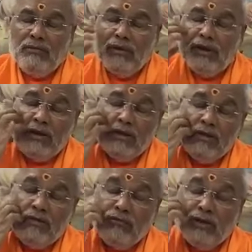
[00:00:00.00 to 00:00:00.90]

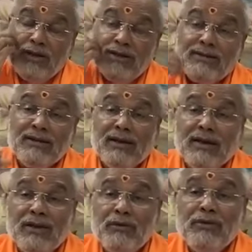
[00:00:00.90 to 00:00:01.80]
When one has
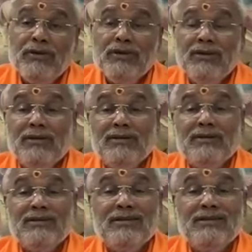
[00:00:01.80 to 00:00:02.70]
lived
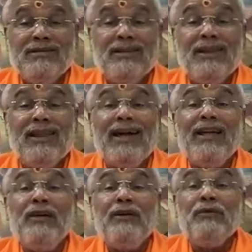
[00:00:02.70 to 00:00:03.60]
such
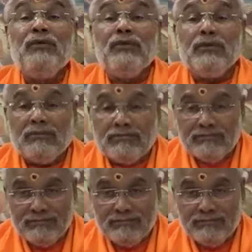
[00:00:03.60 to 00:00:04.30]
lives